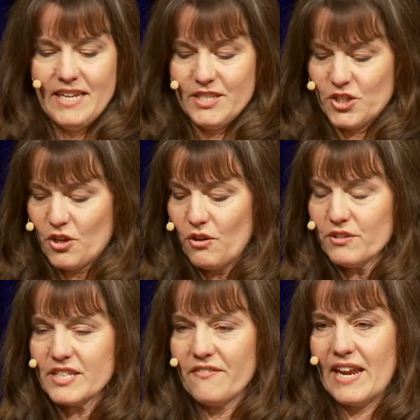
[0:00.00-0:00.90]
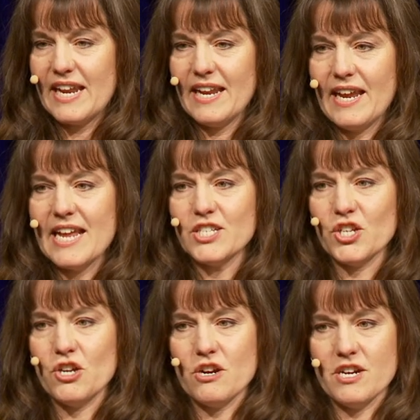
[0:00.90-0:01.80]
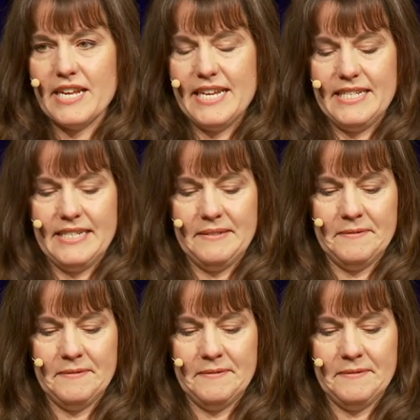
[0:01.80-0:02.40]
To cultivate it and to guard it.